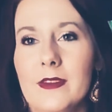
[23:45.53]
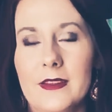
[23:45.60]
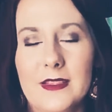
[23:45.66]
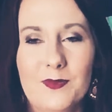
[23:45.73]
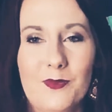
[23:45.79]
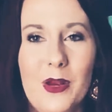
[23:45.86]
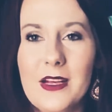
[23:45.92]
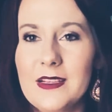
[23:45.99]
this
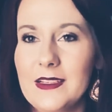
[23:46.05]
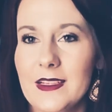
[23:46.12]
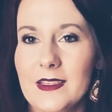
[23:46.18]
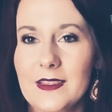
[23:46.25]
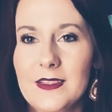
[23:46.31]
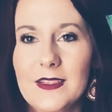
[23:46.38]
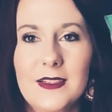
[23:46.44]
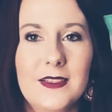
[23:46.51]

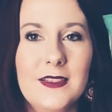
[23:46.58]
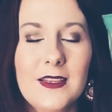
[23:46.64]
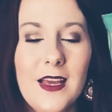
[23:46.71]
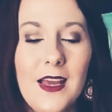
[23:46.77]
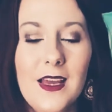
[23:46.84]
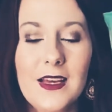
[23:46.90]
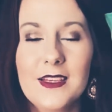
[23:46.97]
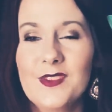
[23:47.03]
presence, this
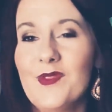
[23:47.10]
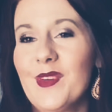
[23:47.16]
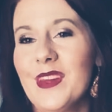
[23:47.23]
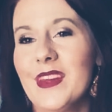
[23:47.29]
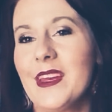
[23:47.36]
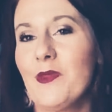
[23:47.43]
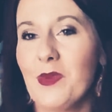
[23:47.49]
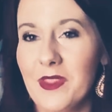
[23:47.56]

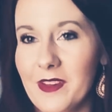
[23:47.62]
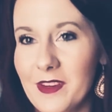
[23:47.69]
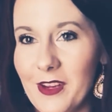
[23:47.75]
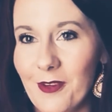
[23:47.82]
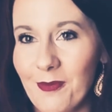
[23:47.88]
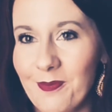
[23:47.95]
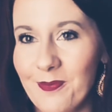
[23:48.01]
divinity within you.